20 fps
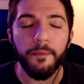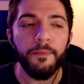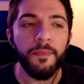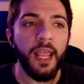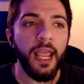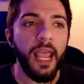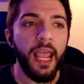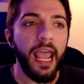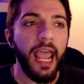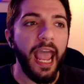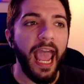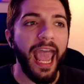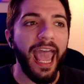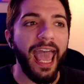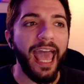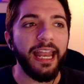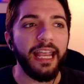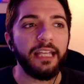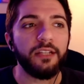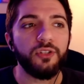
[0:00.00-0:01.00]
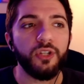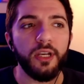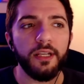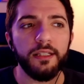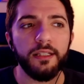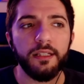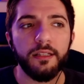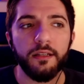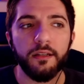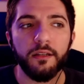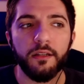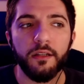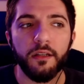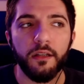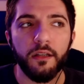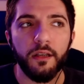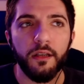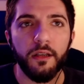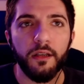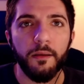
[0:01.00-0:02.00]
Mm-hmm. Mm-hmm. And it just
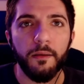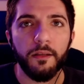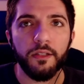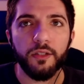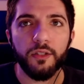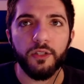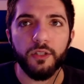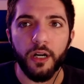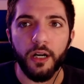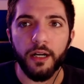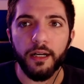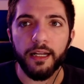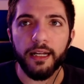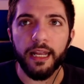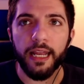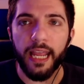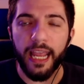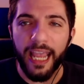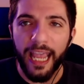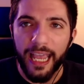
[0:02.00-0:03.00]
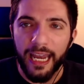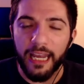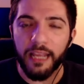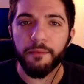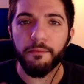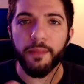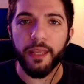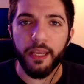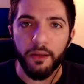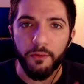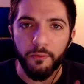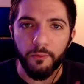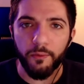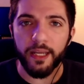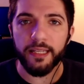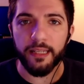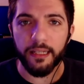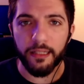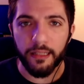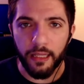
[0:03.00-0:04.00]
started hitting me
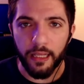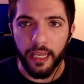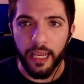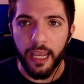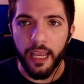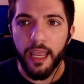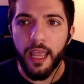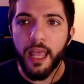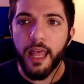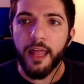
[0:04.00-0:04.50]
recently